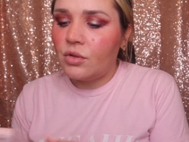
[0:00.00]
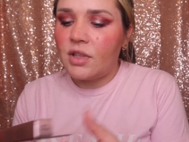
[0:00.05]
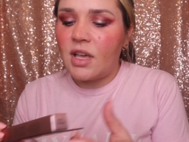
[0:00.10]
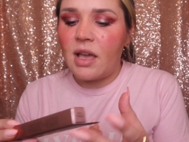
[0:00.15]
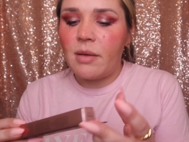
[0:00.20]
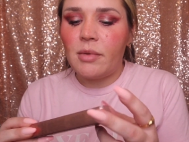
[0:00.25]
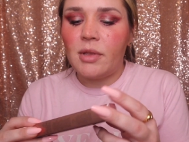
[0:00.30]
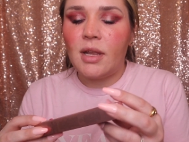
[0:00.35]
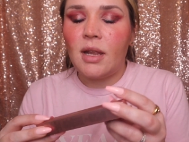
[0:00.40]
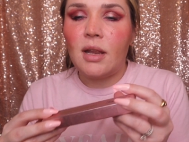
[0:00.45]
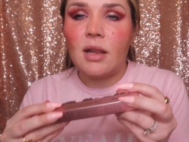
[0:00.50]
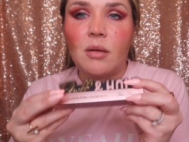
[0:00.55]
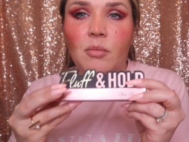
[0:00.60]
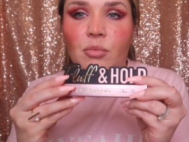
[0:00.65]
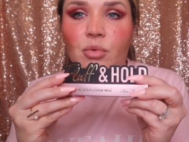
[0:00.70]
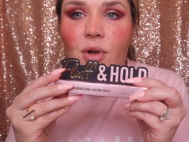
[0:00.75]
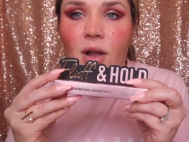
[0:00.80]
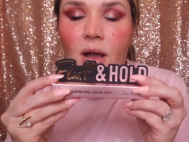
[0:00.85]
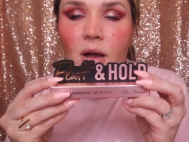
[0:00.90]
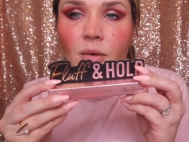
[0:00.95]
Laminating
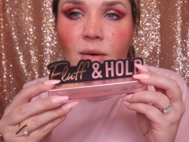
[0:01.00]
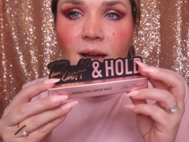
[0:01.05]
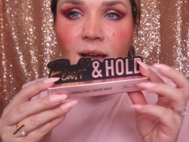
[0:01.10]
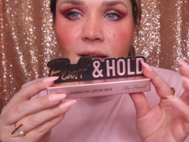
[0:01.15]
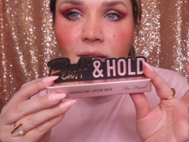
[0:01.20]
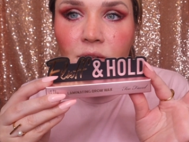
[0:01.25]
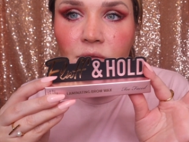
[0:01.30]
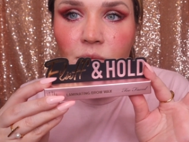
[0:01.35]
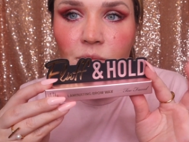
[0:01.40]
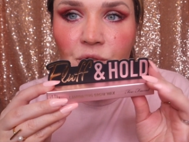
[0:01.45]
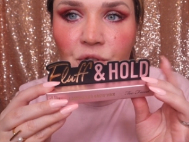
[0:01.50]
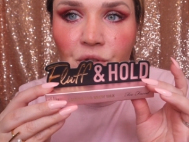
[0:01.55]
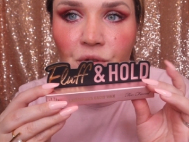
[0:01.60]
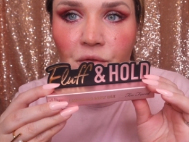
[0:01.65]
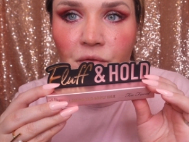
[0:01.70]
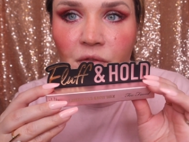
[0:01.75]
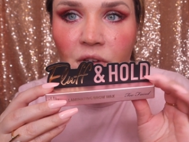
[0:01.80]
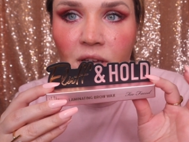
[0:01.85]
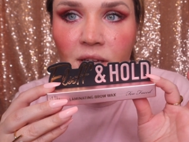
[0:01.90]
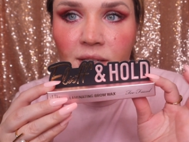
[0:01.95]
Brow Wax from Too
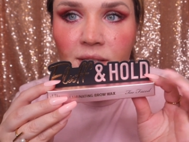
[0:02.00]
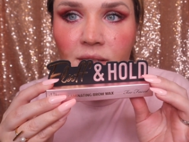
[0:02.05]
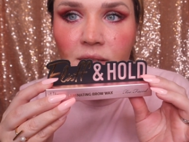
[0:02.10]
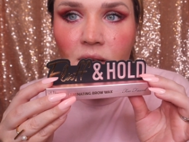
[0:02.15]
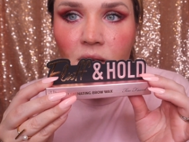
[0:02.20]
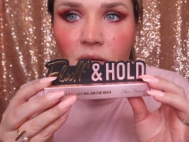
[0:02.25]
Faced.